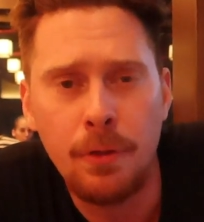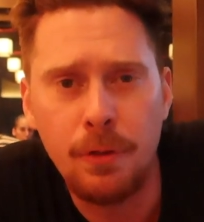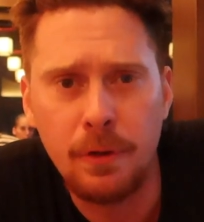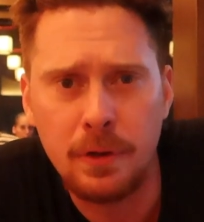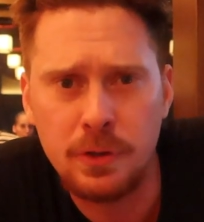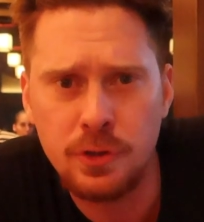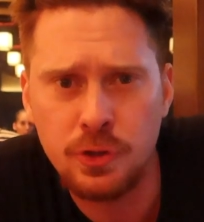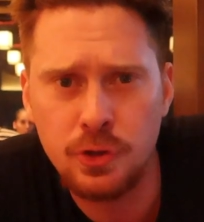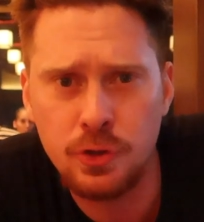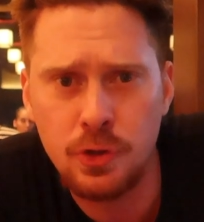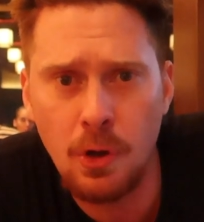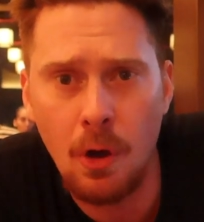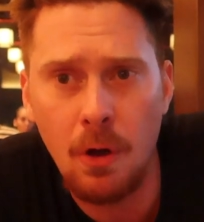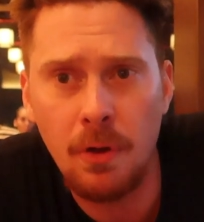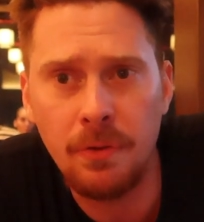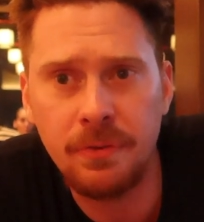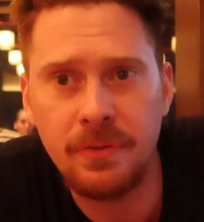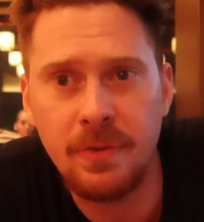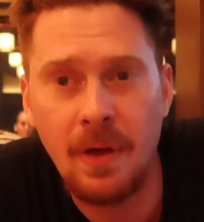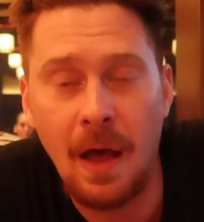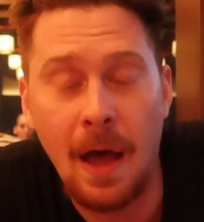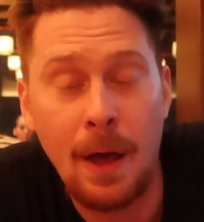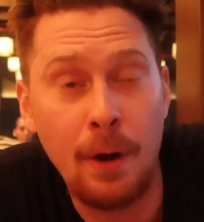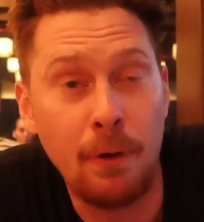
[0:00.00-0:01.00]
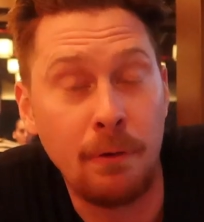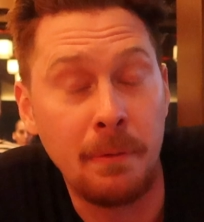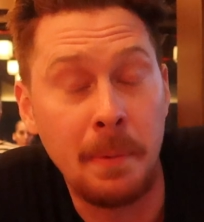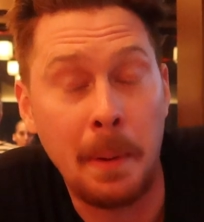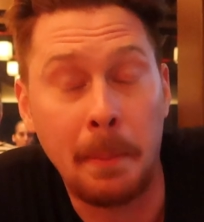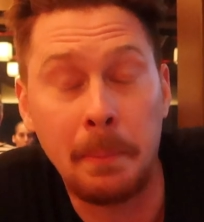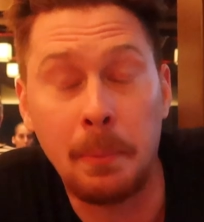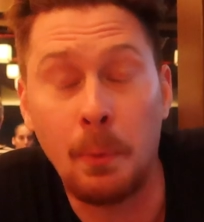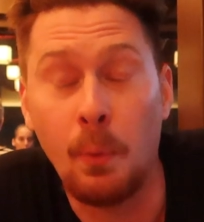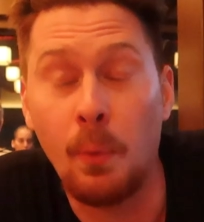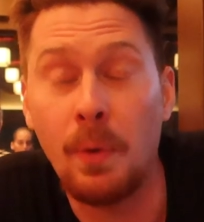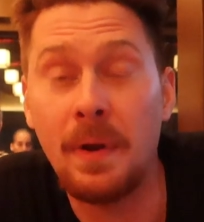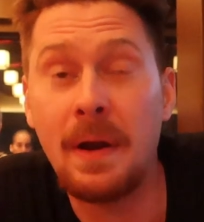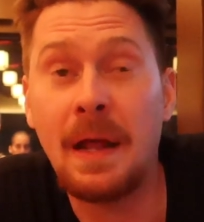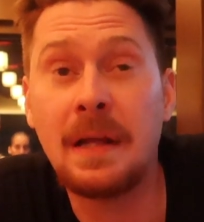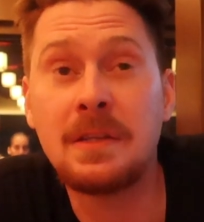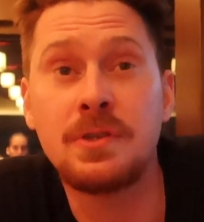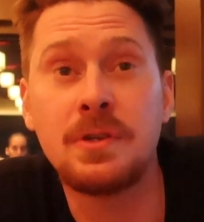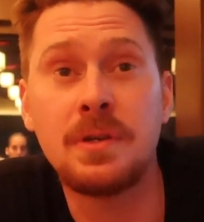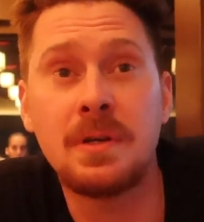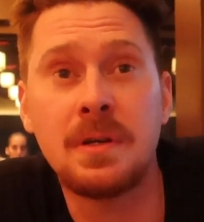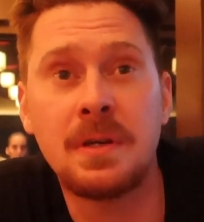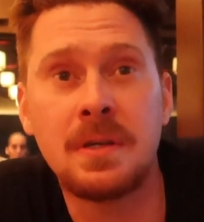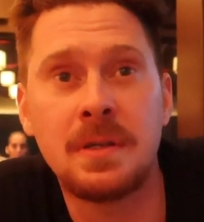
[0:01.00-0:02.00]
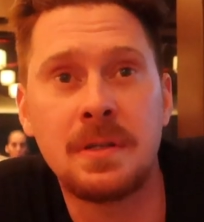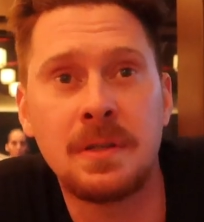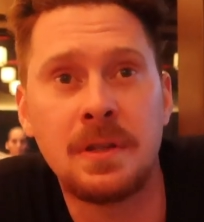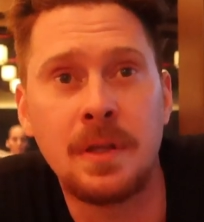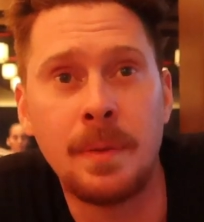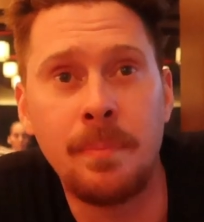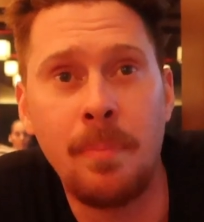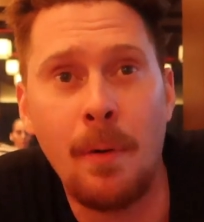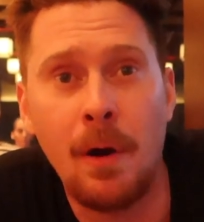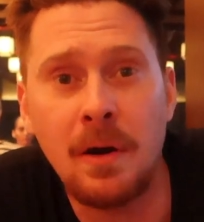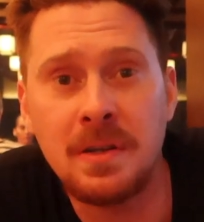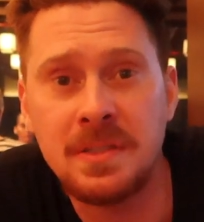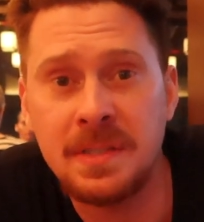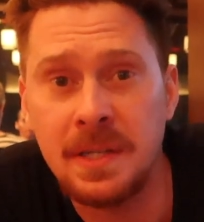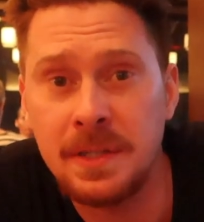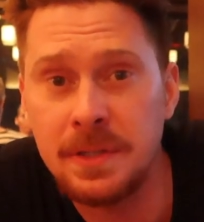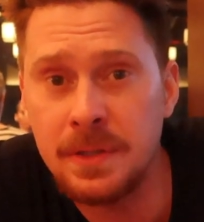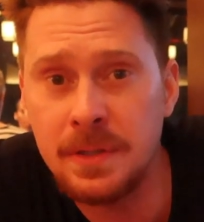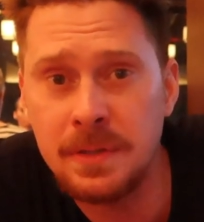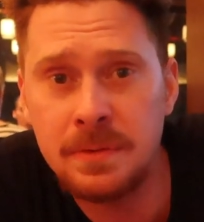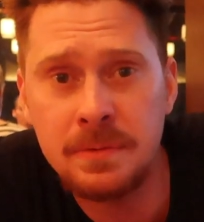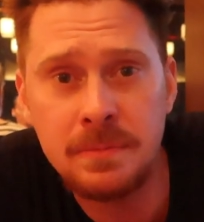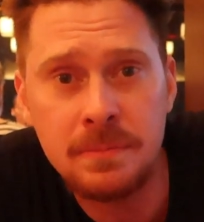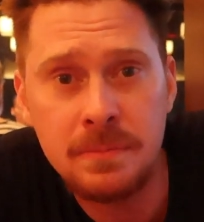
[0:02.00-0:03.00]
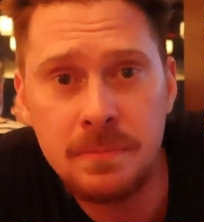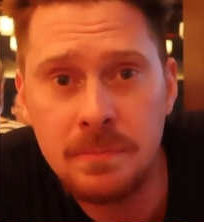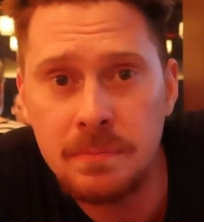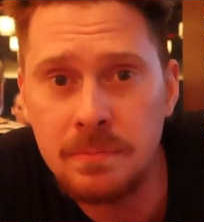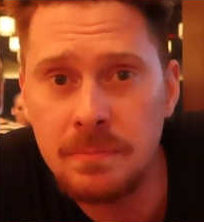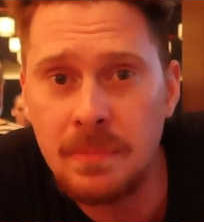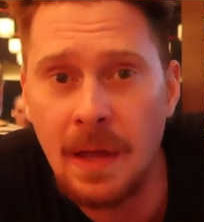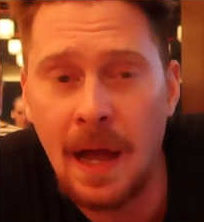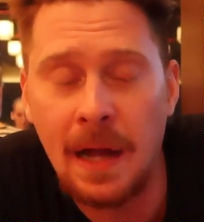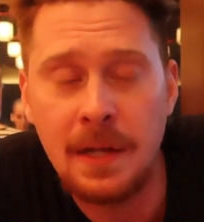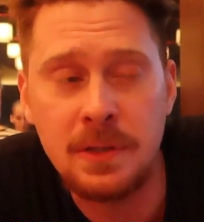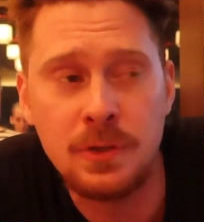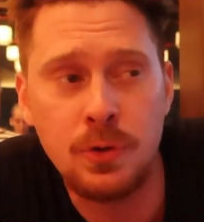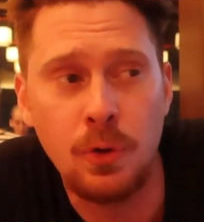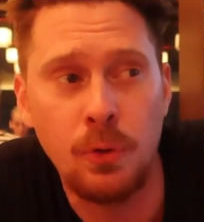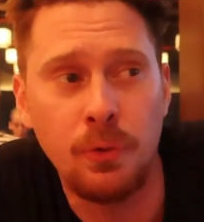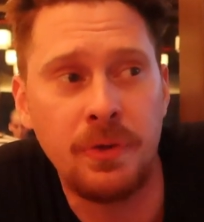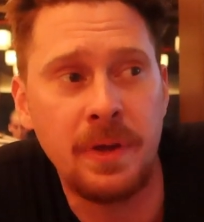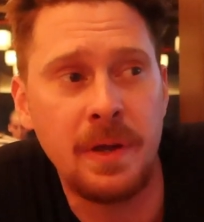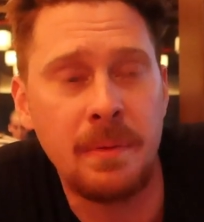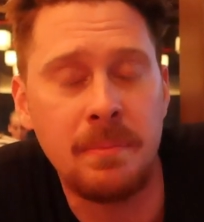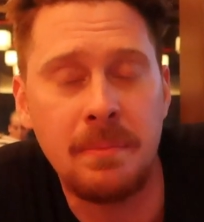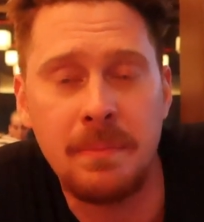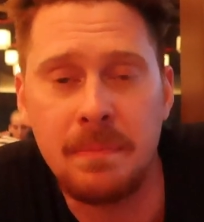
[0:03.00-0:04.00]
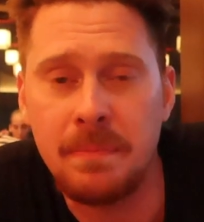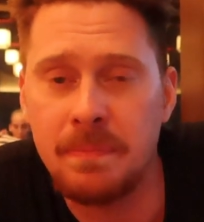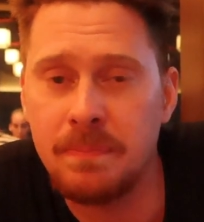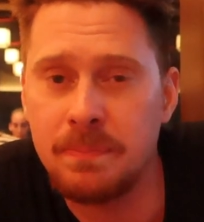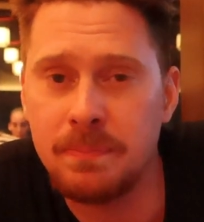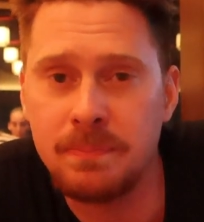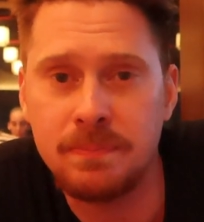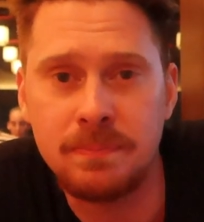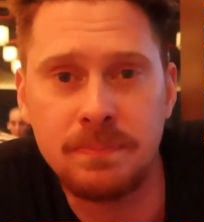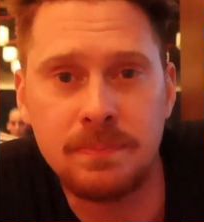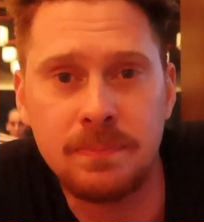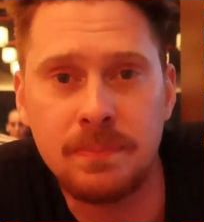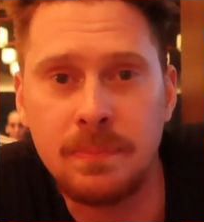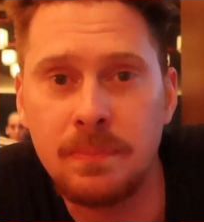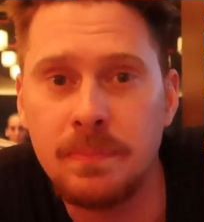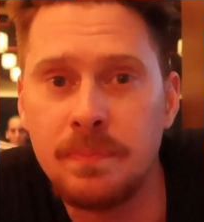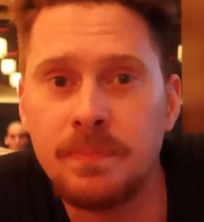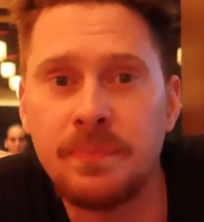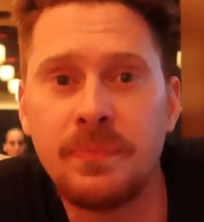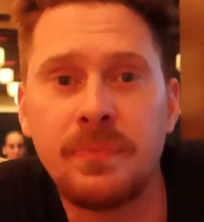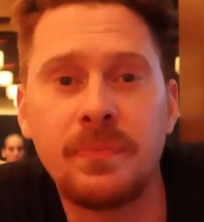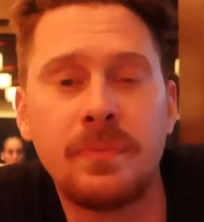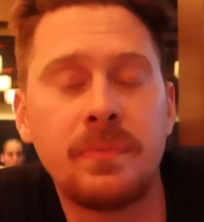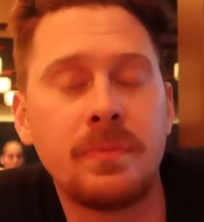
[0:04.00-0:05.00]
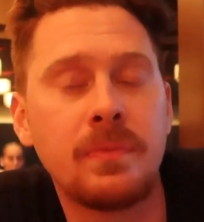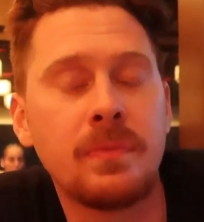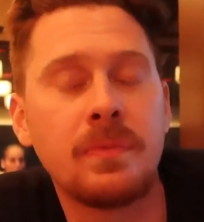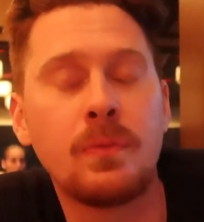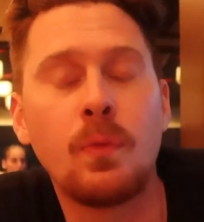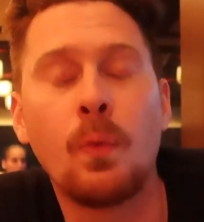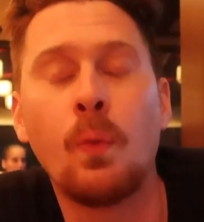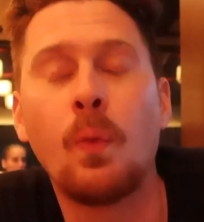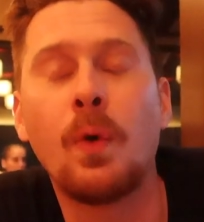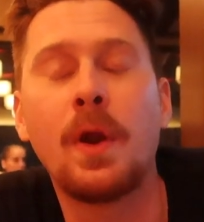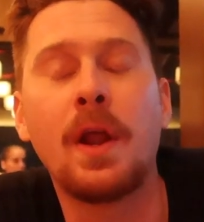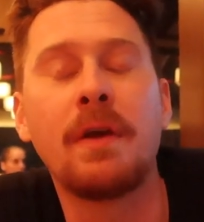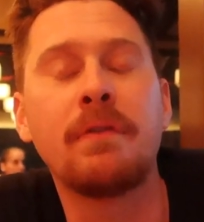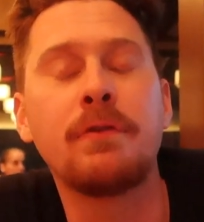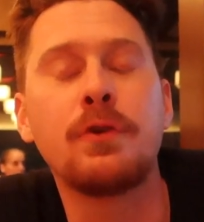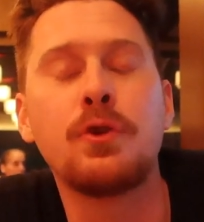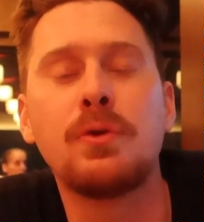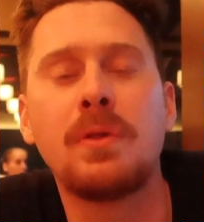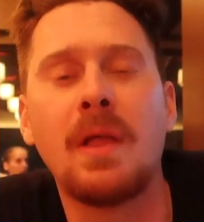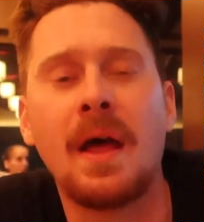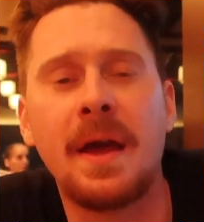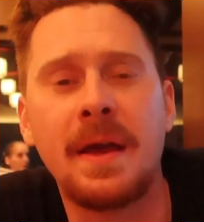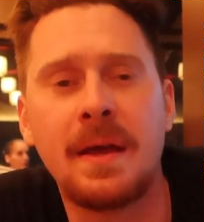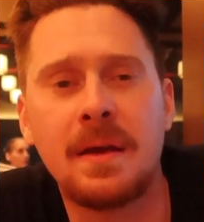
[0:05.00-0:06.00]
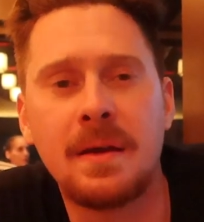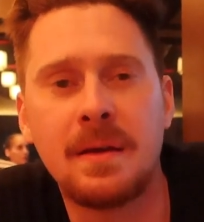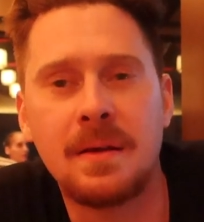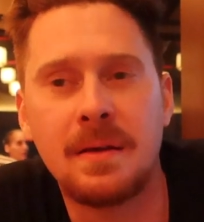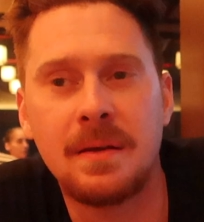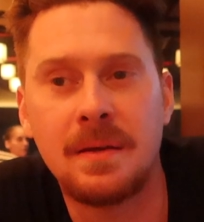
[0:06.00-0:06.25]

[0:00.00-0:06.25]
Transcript: The salt, I don't remember what I took. The bartender, I told him, whatever you like.